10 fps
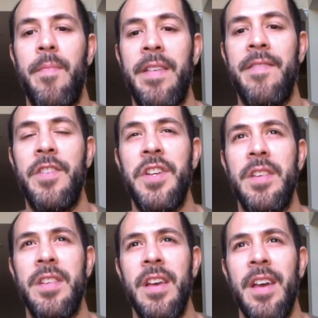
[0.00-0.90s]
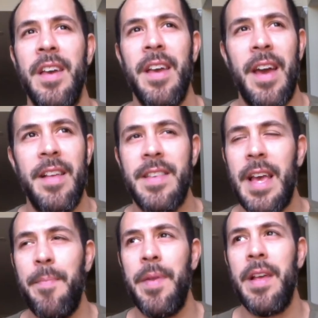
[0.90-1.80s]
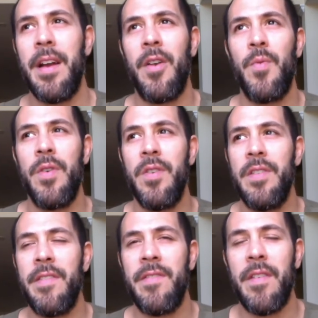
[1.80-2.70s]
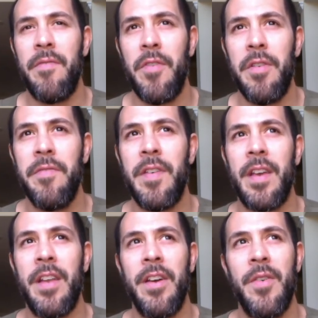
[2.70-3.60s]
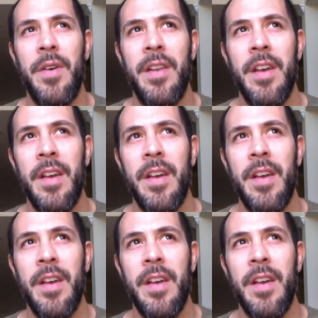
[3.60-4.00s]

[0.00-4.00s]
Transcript: messages. And it's happening. Our world is evolving, and